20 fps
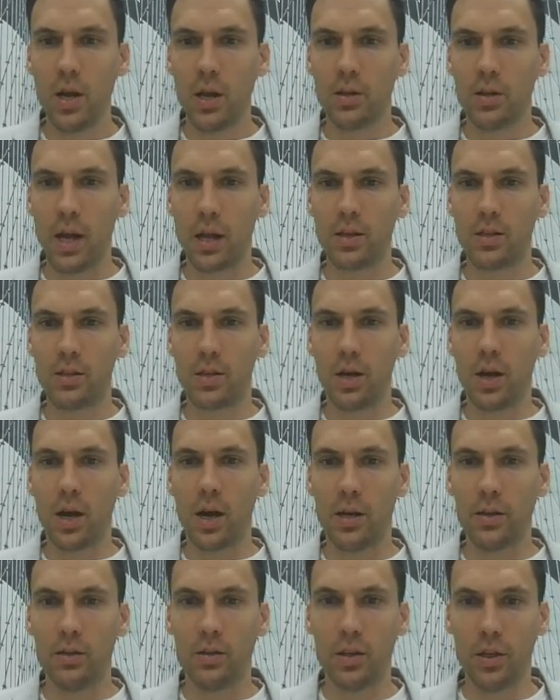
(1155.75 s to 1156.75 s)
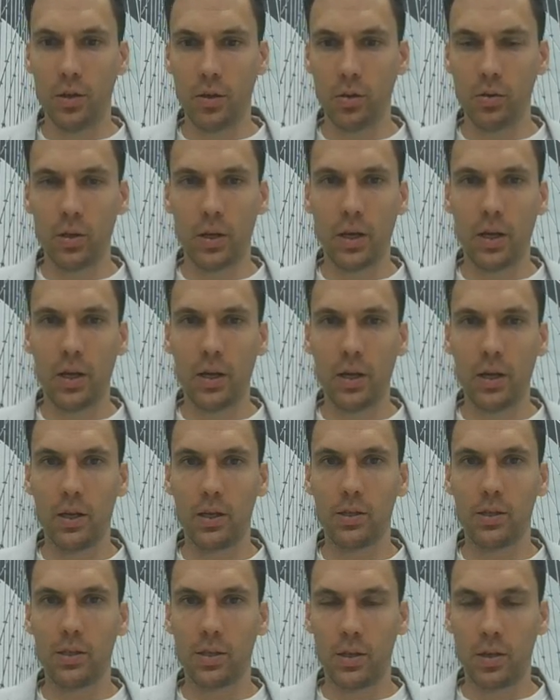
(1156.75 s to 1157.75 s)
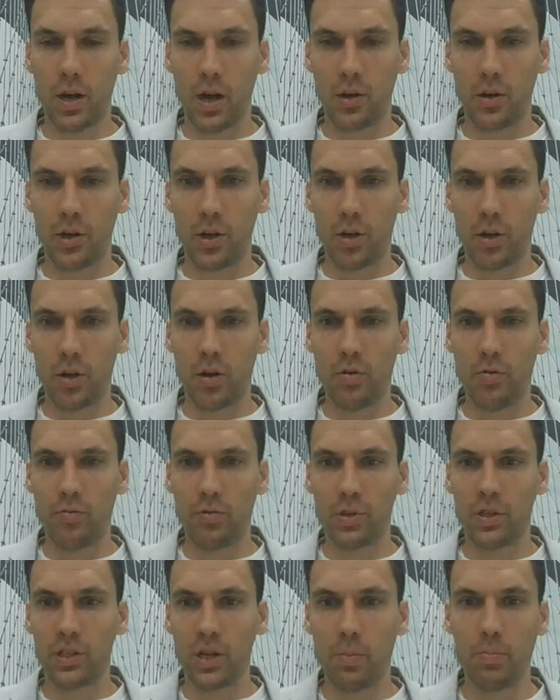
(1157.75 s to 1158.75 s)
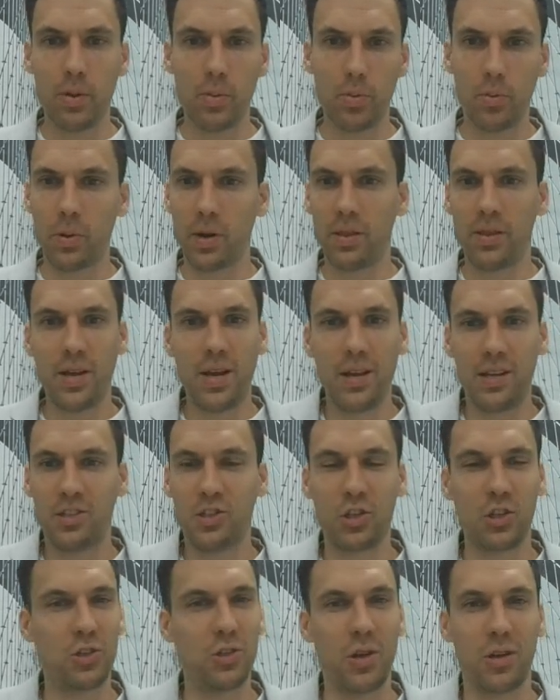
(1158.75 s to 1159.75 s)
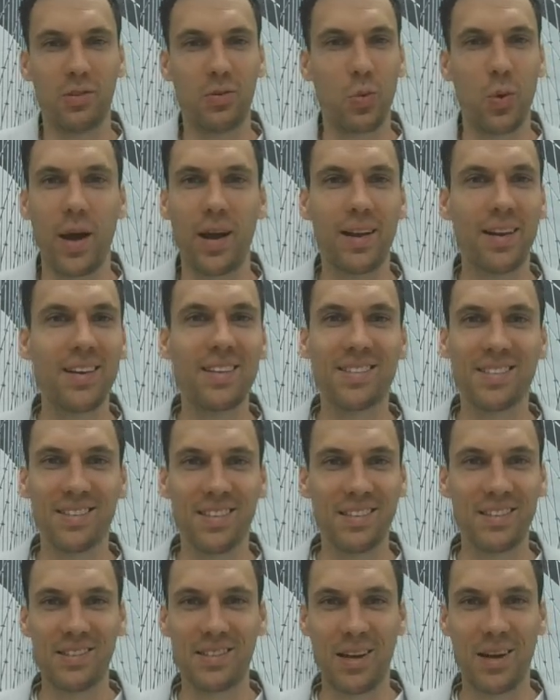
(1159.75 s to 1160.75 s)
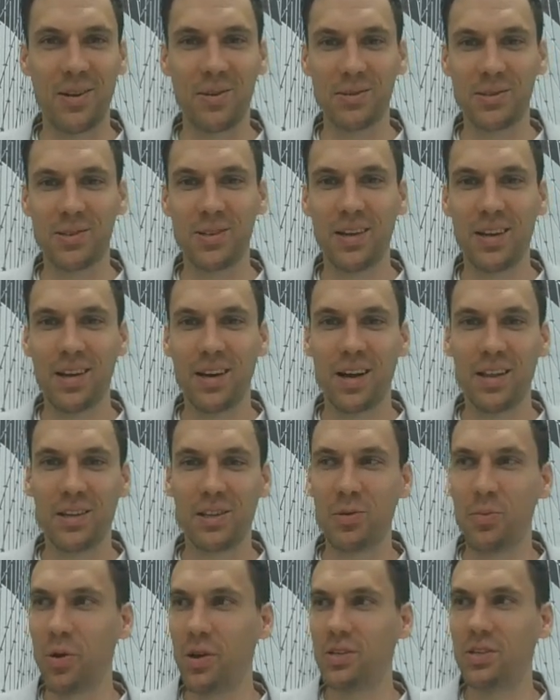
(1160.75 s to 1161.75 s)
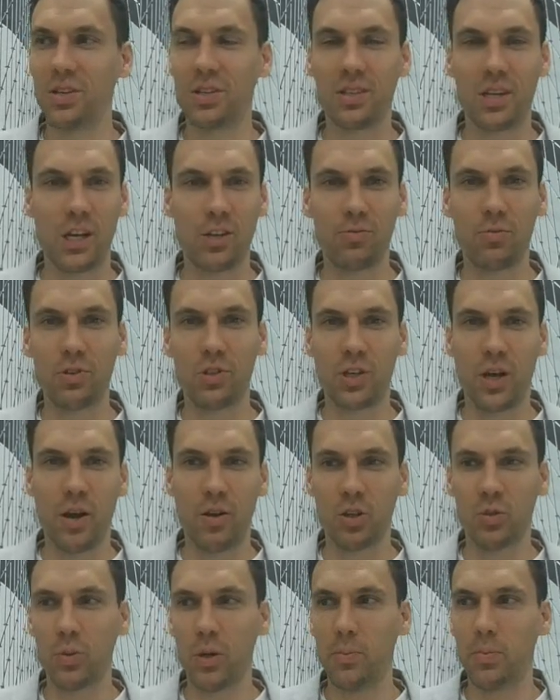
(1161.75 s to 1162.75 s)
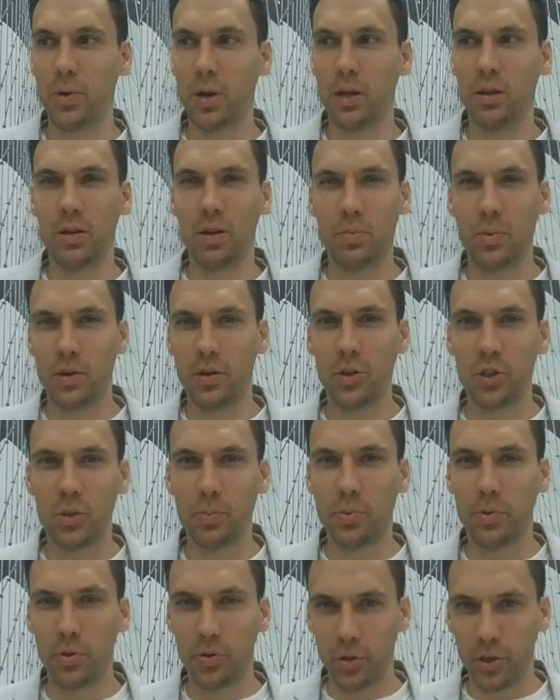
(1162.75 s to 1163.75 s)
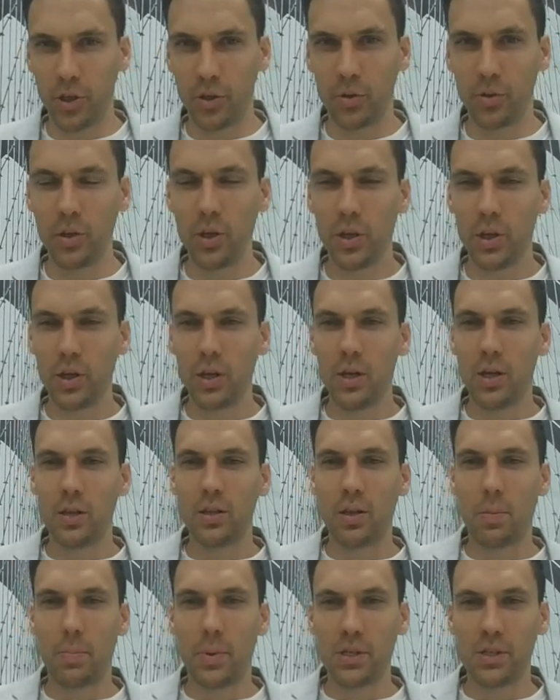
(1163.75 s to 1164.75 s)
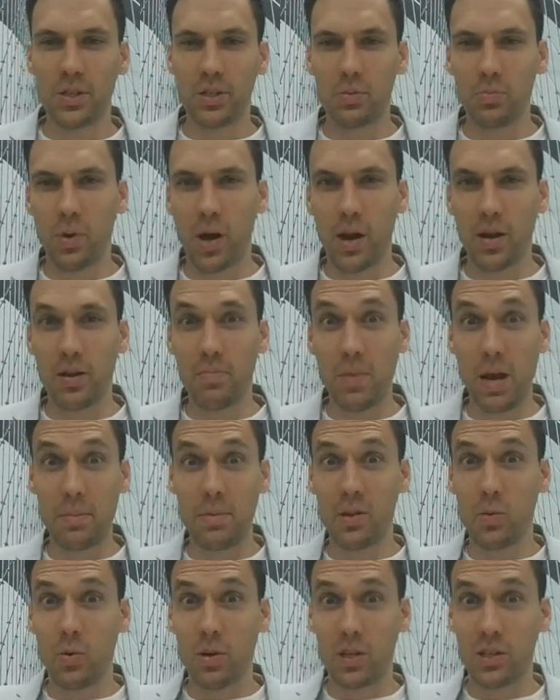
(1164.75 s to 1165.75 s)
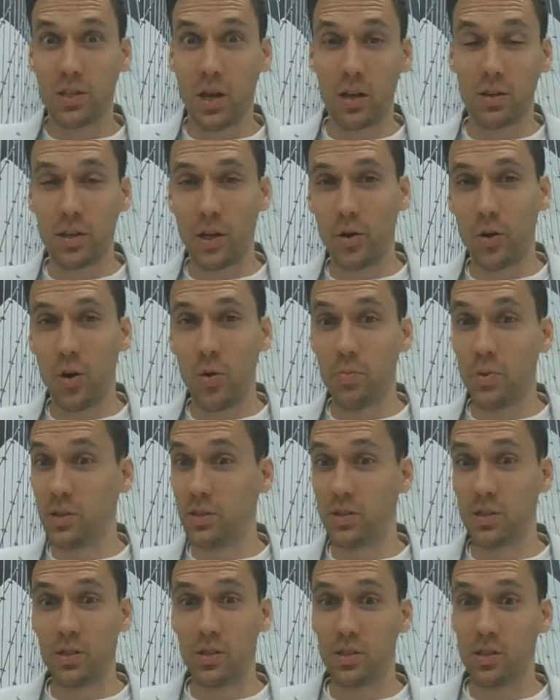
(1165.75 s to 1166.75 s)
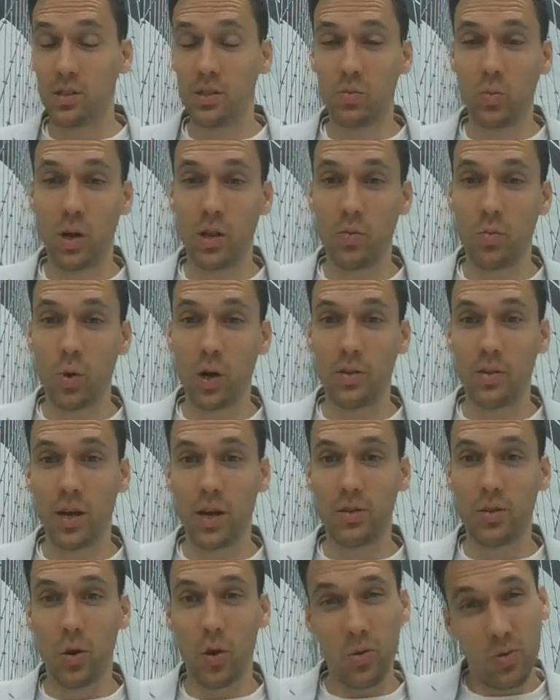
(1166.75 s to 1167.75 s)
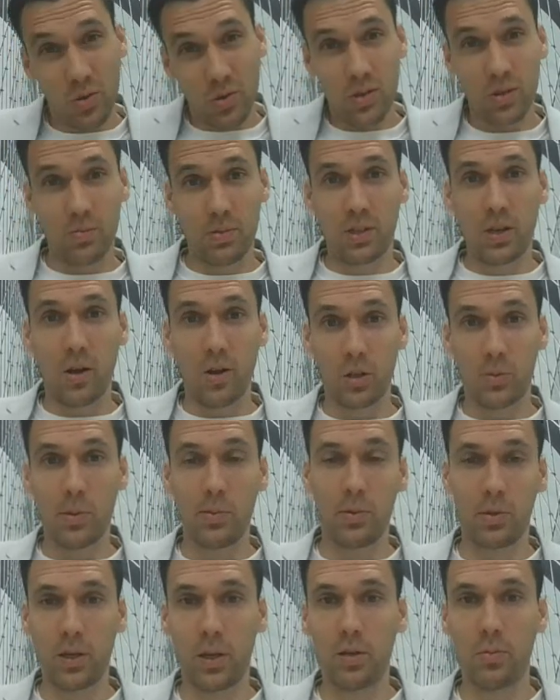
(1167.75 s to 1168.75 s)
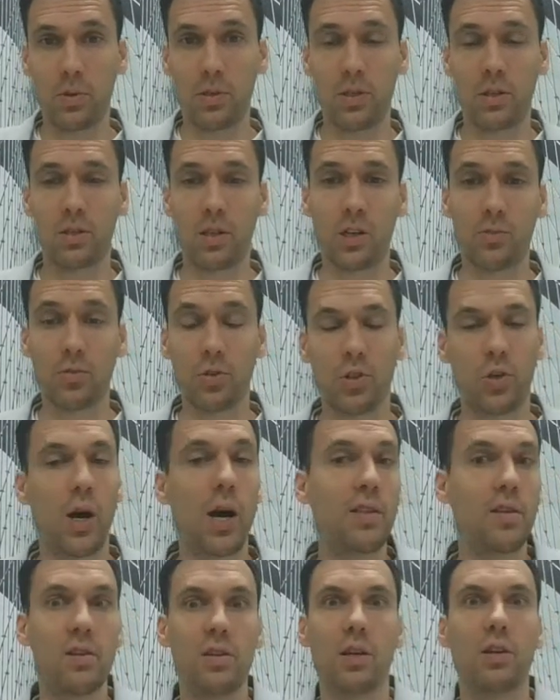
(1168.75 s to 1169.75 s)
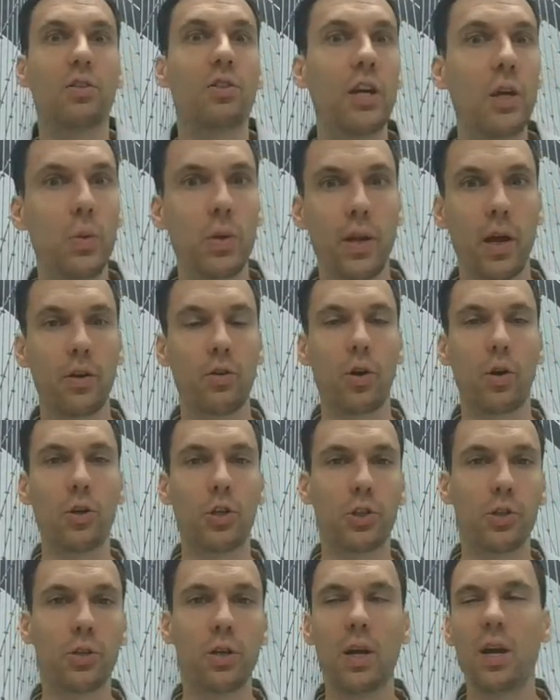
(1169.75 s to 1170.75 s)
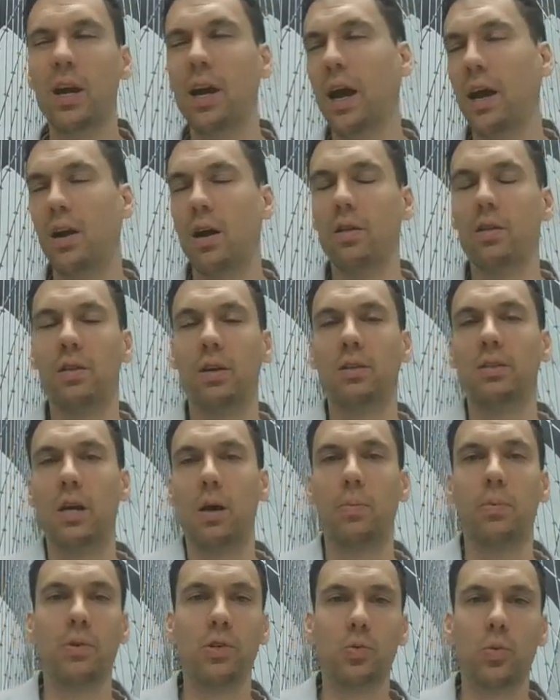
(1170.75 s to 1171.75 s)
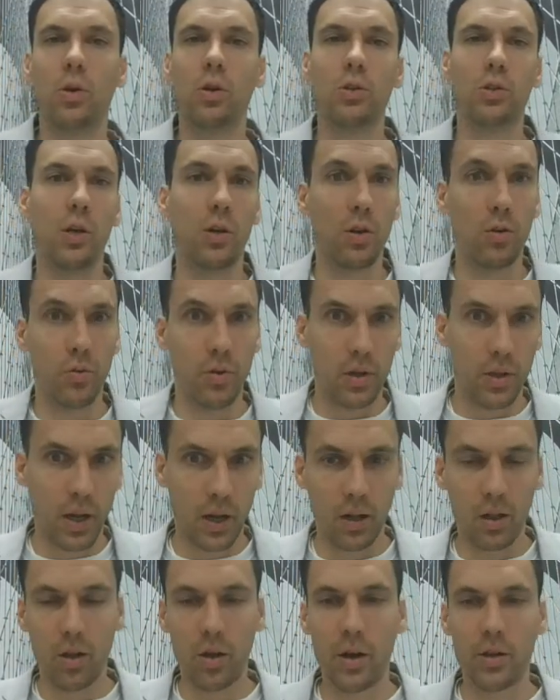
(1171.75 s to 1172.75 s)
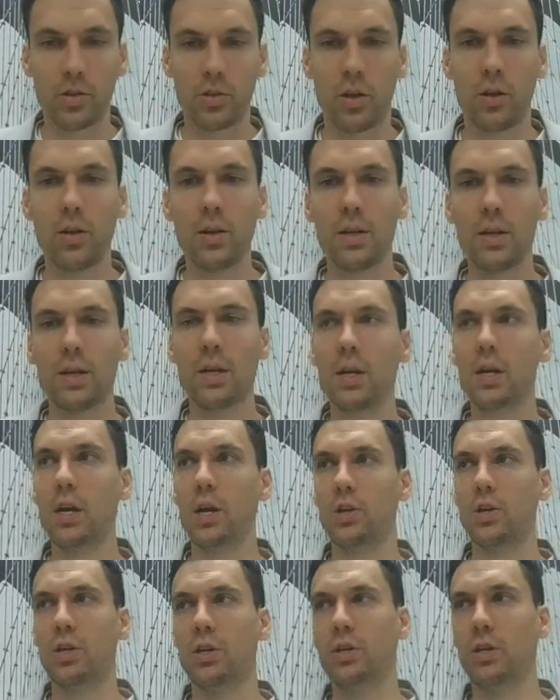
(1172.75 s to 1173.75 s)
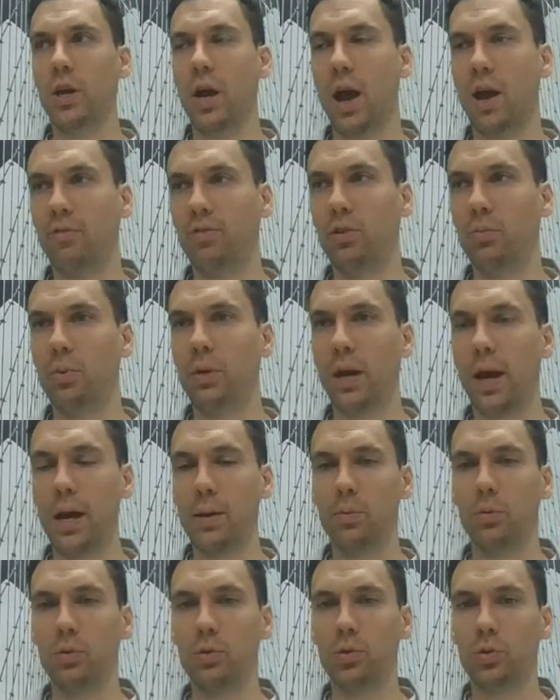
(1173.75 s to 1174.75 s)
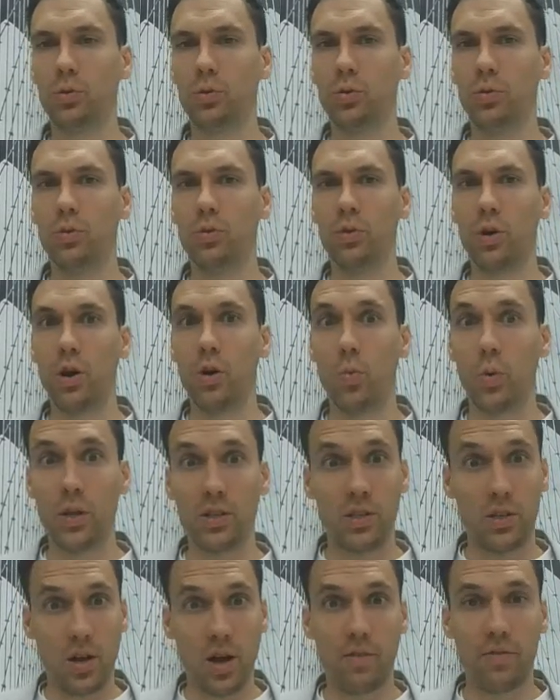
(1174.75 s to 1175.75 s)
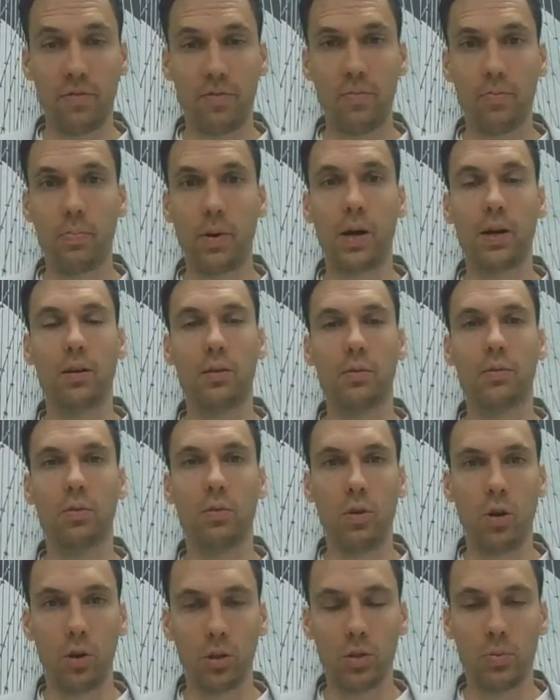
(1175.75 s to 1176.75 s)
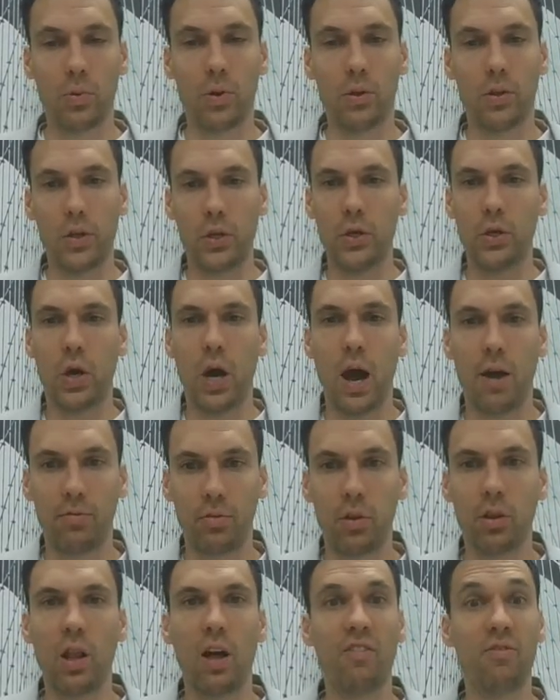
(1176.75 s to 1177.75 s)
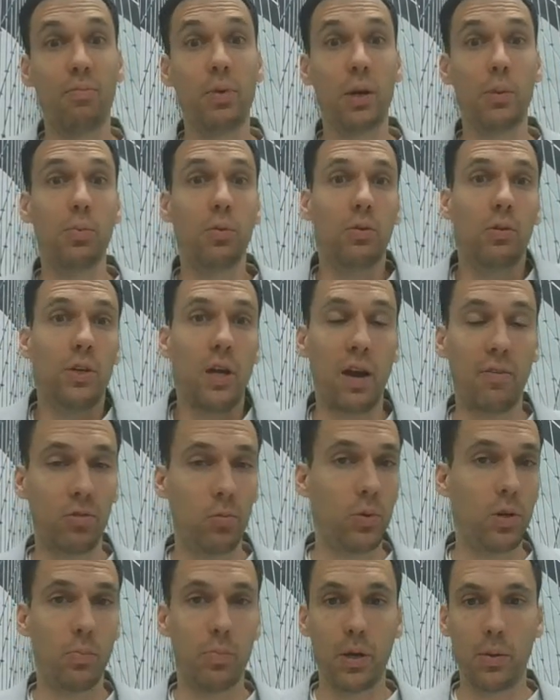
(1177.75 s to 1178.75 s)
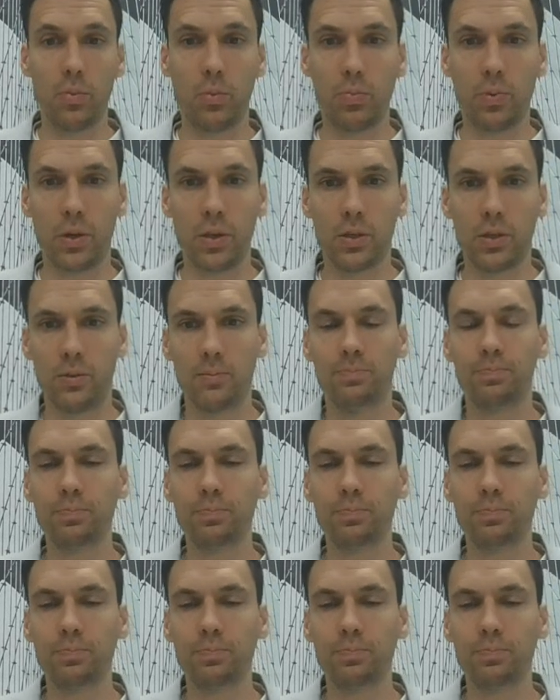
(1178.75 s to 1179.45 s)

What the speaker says: That's ideal scenario for some people, but I think it's just not the way it is in sales. I think the most successful salespeople are a little bit entrepreneurial, they're business minded, maybe they want to start their own businesses one day. Those salespeople tend to be successful. So I didn't agree with that notion, and other things happened as well, so I got rid of that client. So you have to be able to know when's enough, but ultimately you have to love people. You have to be a people person.